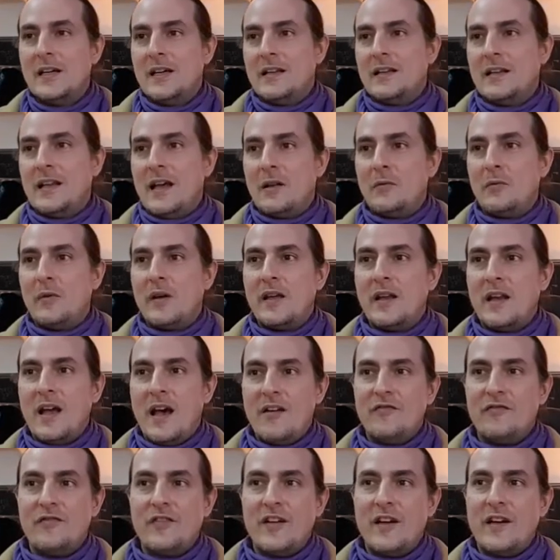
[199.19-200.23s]
that we could
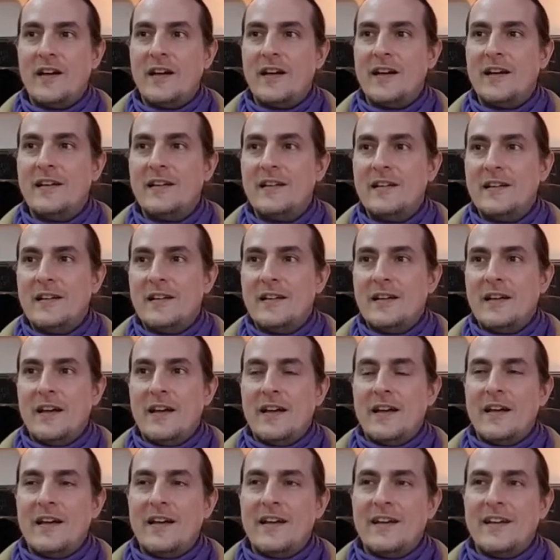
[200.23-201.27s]
have uh, uh,
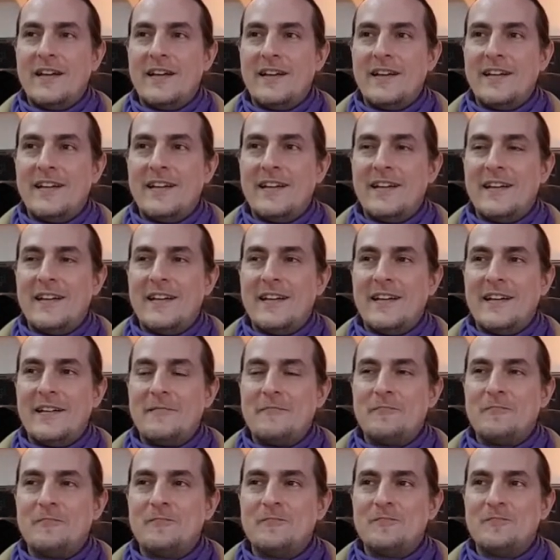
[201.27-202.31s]

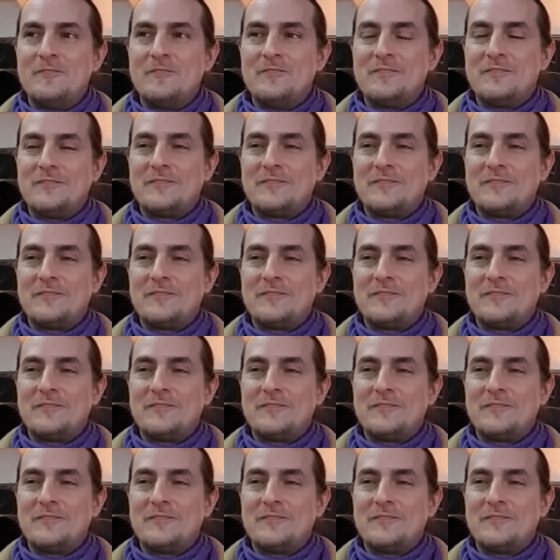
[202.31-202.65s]
um,